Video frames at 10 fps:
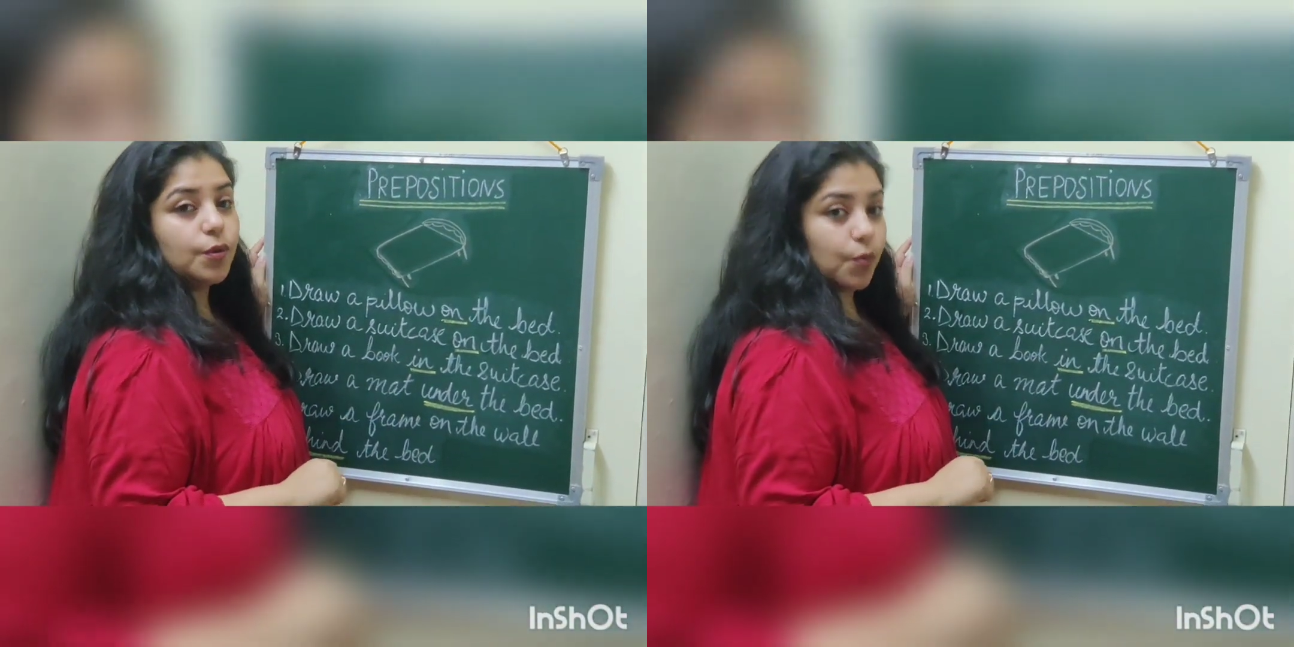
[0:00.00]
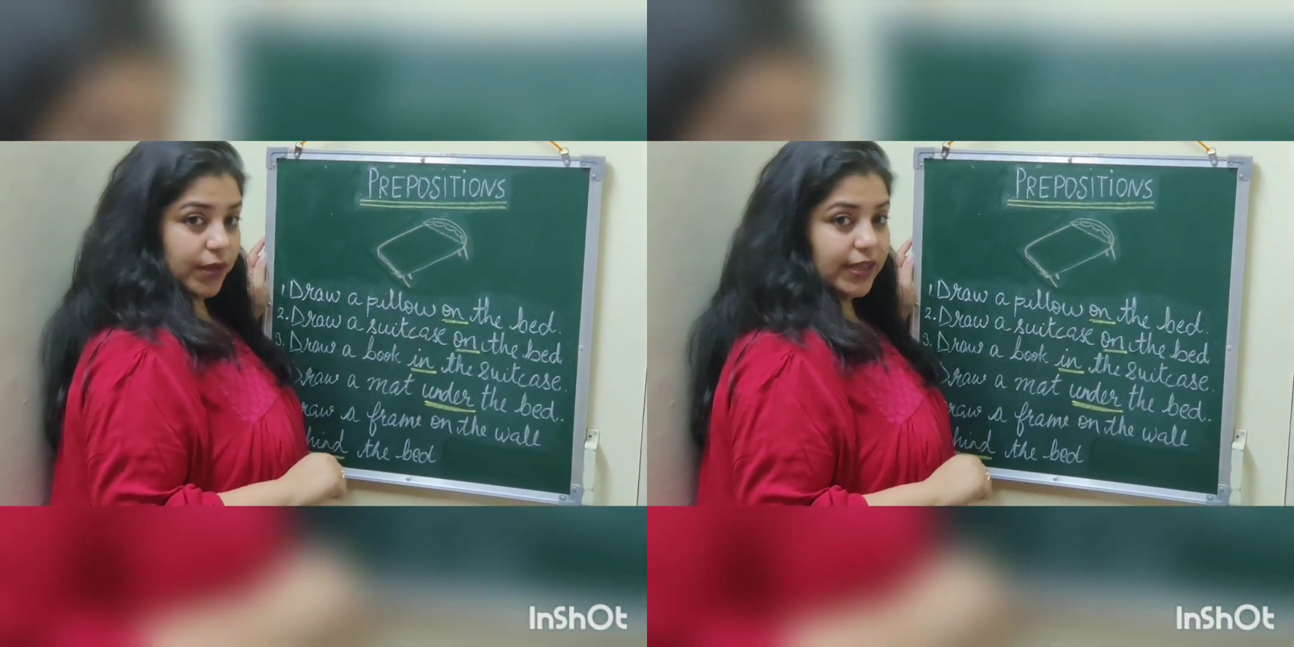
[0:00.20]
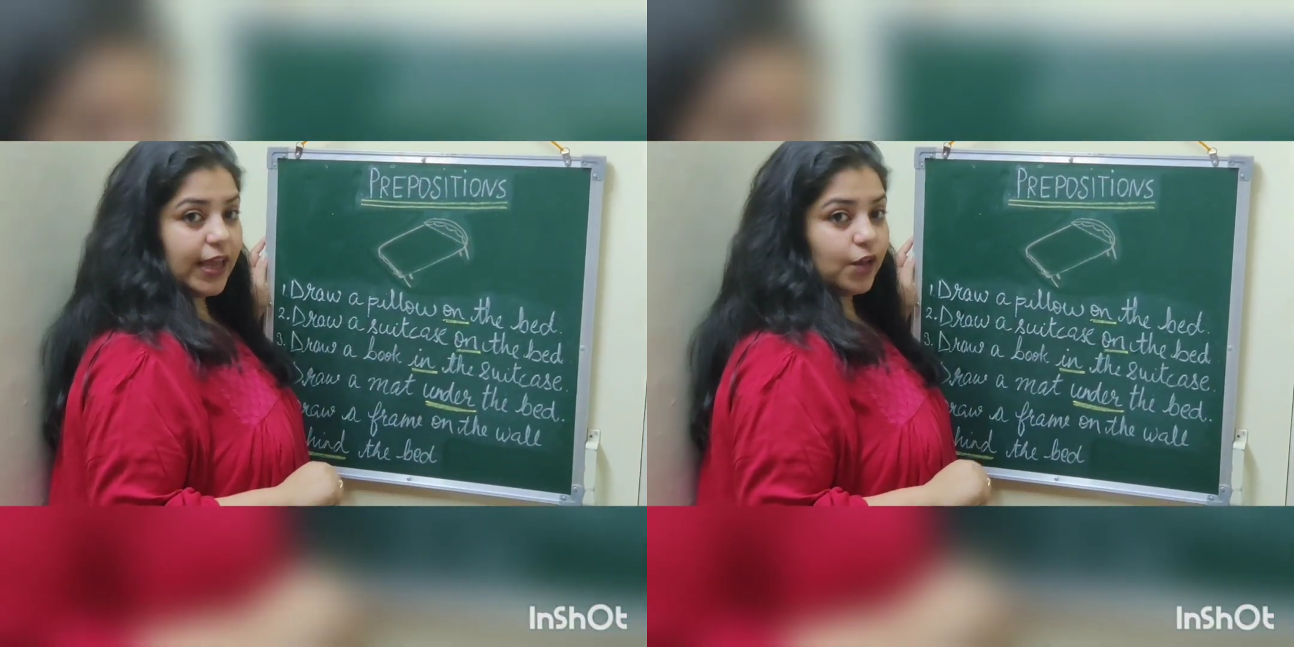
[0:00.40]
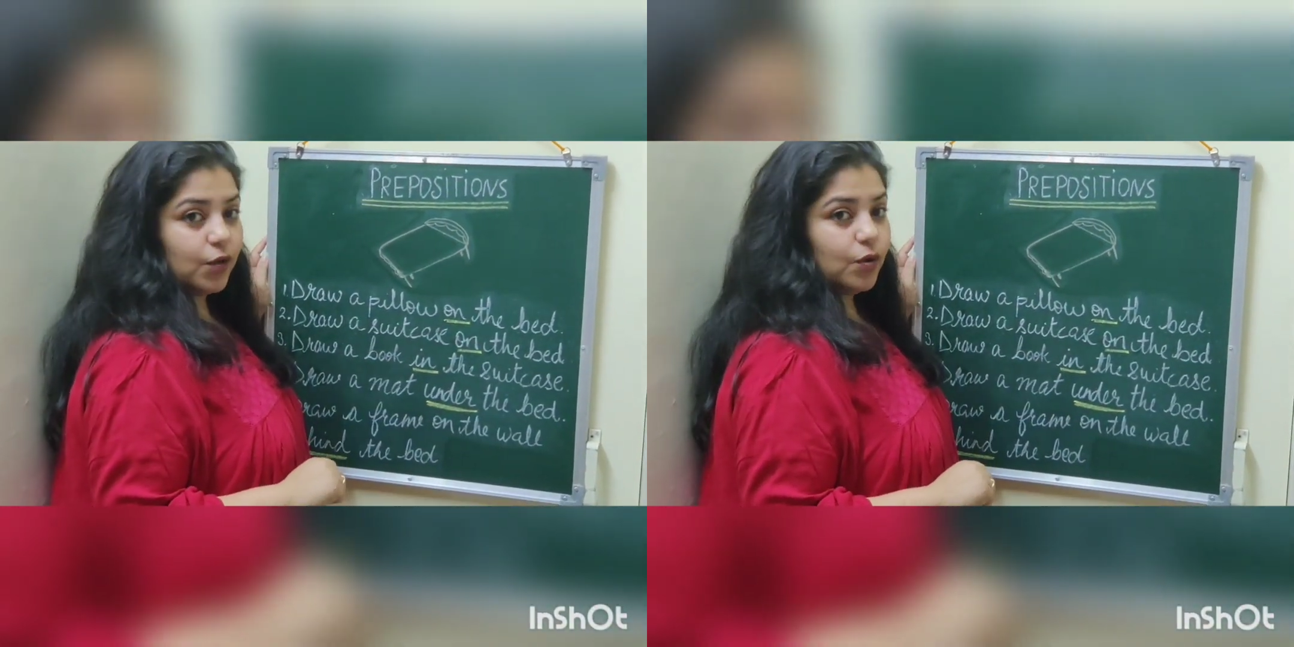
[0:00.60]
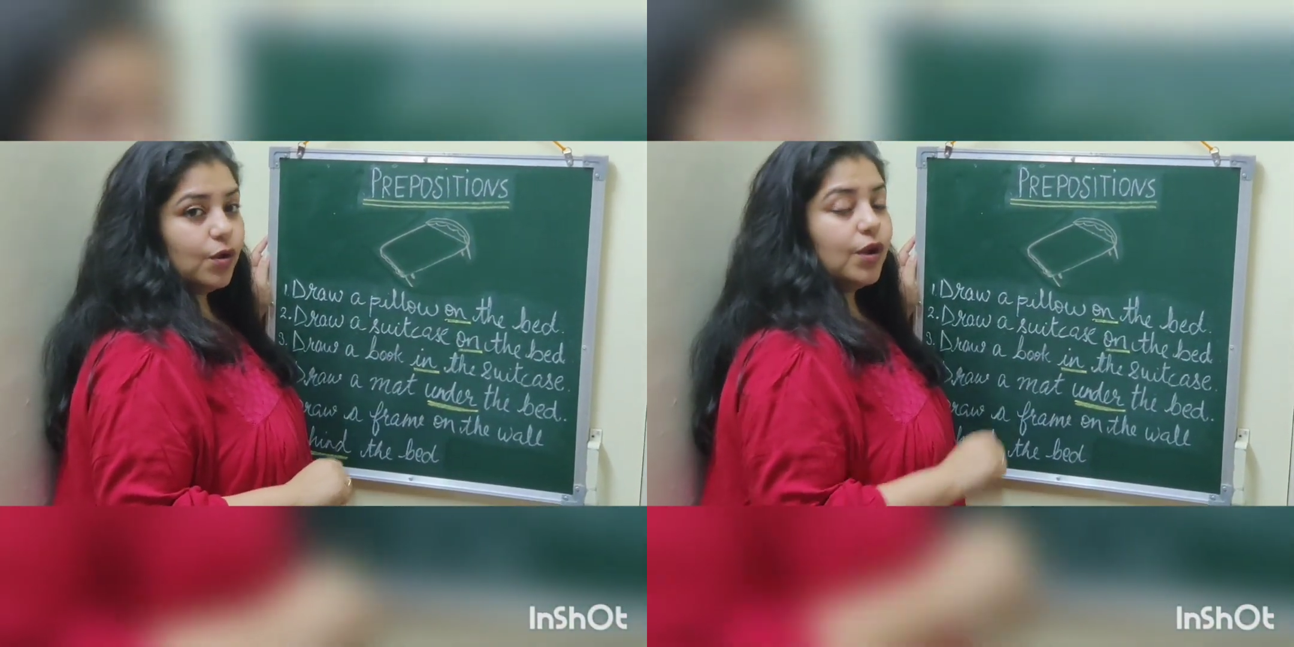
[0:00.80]
with
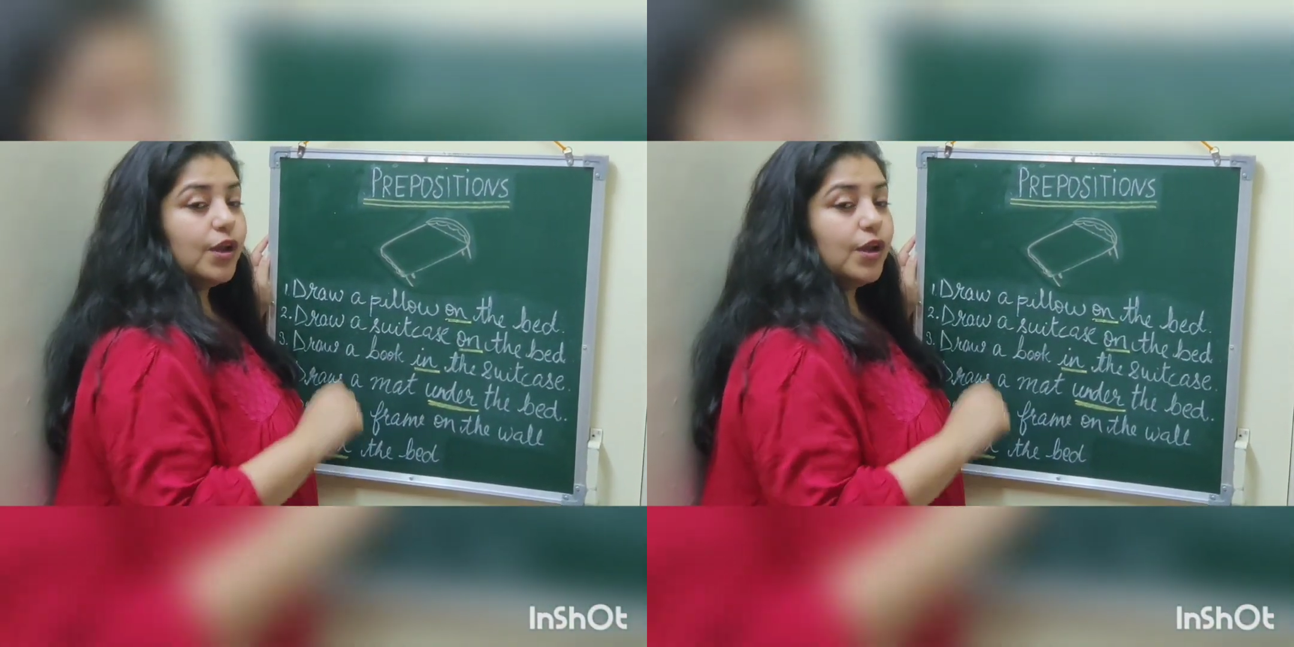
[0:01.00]
yellow?